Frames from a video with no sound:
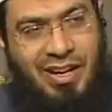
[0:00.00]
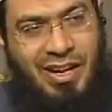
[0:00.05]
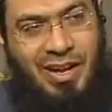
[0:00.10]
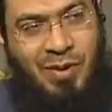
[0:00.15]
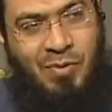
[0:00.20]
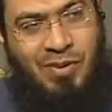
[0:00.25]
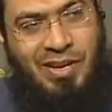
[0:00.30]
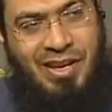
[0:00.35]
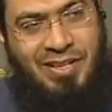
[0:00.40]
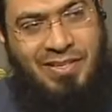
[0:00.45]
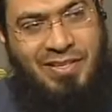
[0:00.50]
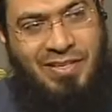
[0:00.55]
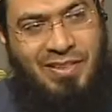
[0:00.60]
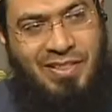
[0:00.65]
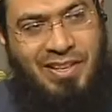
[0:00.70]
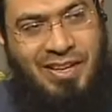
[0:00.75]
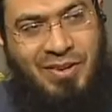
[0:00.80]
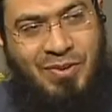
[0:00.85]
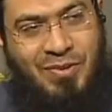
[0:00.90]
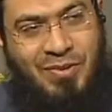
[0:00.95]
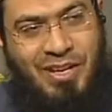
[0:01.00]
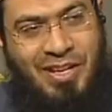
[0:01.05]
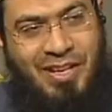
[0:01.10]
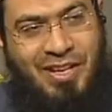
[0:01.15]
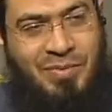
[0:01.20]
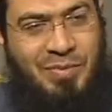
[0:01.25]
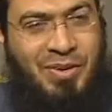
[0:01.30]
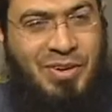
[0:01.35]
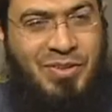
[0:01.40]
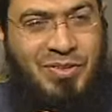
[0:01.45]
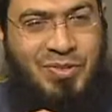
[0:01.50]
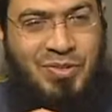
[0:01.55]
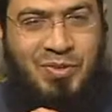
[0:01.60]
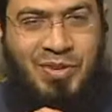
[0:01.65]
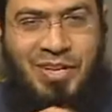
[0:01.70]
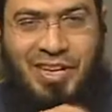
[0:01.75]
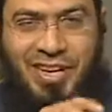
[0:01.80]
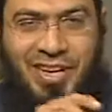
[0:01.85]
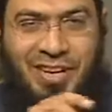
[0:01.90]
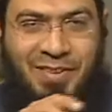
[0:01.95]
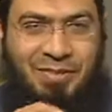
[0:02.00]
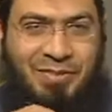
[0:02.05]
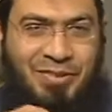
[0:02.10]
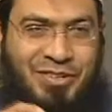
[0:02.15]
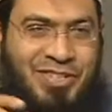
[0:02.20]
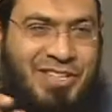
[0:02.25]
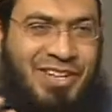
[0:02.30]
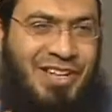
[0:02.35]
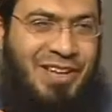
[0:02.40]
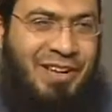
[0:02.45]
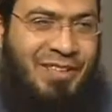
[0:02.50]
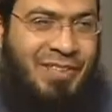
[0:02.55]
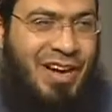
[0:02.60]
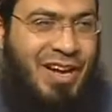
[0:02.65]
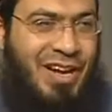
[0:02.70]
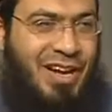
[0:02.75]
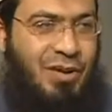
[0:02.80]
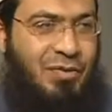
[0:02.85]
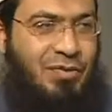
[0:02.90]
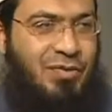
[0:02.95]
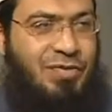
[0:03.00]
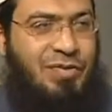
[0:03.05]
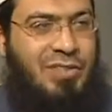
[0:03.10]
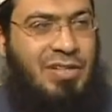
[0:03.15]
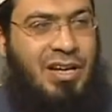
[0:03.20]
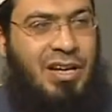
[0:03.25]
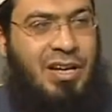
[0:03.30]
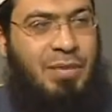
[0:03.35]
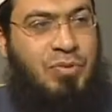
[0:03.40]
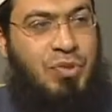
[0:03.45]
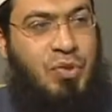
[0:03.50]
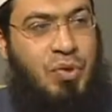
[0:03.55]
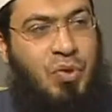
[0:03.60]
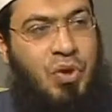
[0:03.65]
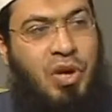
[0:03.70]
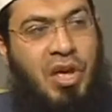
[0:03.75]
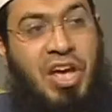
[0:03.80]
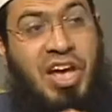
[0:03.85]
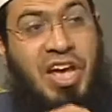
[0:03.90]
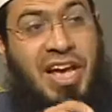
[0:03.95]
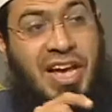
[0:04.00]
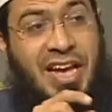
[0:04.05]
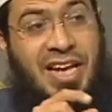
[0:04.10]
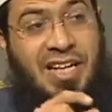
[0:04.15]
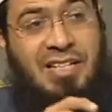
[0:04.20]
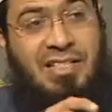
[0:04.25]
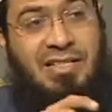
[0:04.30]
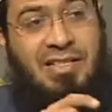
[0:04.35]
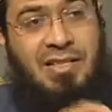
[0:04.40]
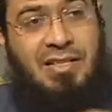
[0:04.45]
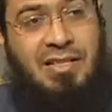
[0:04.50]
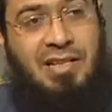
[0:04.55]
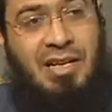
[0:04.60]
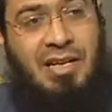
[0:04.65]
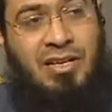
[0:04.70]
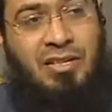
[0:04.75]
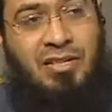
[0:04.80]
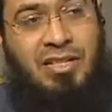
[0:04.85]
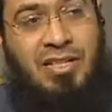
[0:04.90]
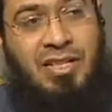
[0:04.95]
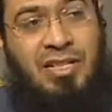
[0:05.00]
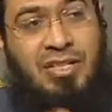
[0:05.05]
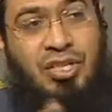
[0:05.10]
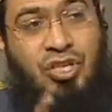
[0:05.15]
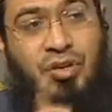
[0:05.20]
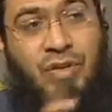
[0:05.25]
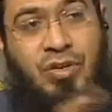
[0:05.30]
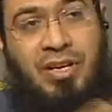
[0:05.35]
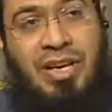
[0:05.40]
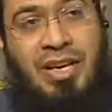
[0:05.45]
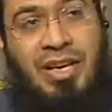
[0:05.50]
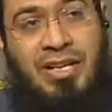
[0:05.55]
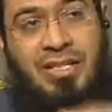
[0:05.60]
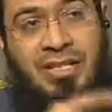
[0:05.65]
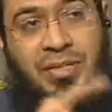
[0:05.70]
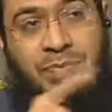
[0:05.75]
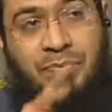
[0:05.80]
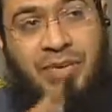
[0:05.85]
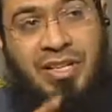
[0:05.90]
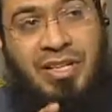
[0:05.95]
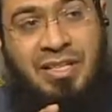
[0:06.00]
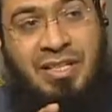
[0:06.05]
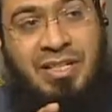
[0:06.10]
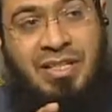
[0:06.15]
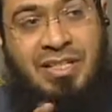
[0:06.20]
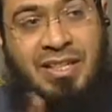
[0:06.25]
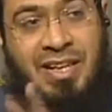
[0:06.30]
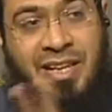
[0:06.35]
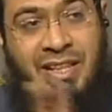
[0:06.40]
will answer that quickly, because we unfortunately ran out of time. So it is, the scholar said, you can spend it